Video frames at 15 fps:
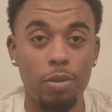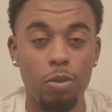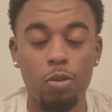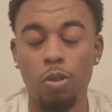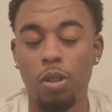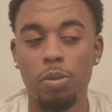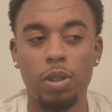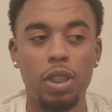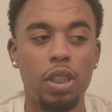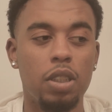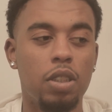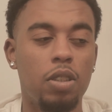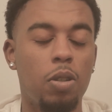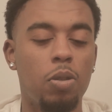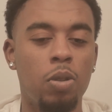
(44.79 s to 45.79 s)
You know what I'm saying?
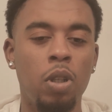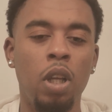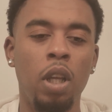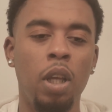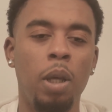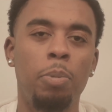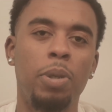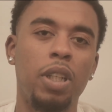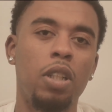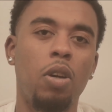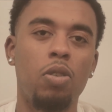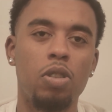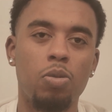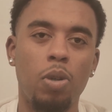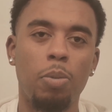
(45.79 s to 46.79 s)
So P Note
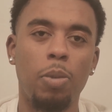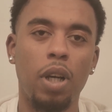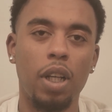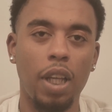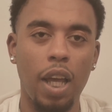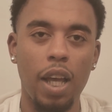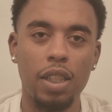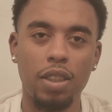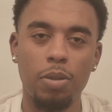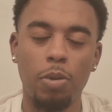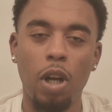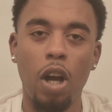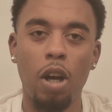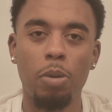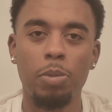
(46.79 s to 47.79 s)
is what my guys them
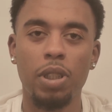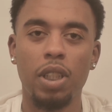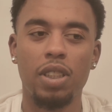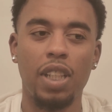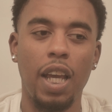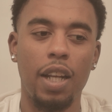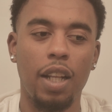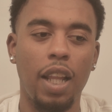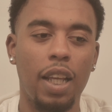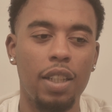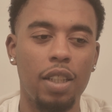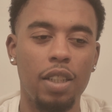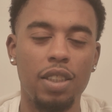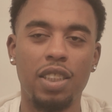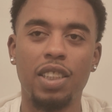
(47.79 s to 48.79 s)
call me. It's kind of like
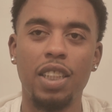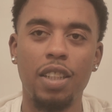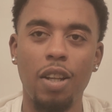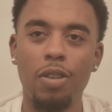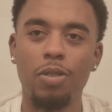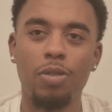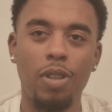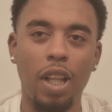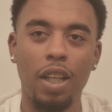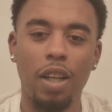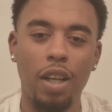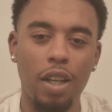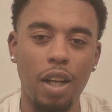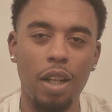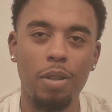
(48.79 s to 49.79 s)
a C note, like
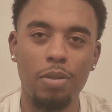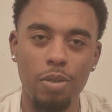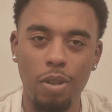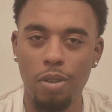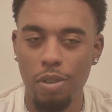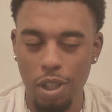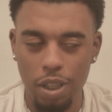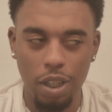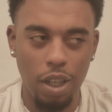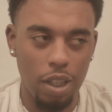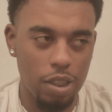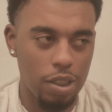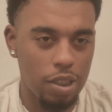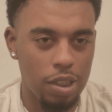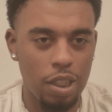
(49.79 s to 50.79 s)
$100,
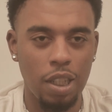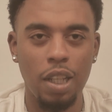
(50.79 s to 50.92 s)
$100.